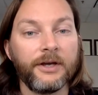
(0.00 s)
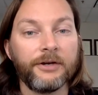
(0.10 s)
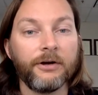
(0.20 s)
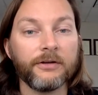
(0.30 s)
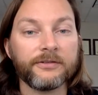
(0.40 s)

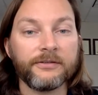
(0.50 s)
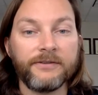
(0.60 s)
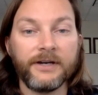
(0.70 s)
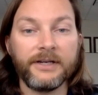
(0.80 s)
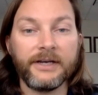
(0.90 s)
You're also
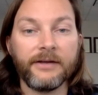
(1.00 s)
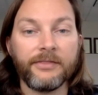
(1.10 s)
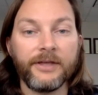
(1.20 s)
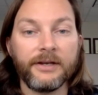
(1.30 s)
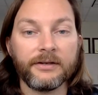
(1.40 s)
finding
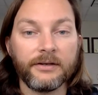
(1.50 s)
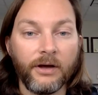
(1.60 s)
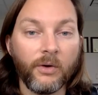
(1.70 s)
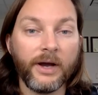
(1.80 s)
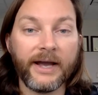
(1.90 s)
out that, I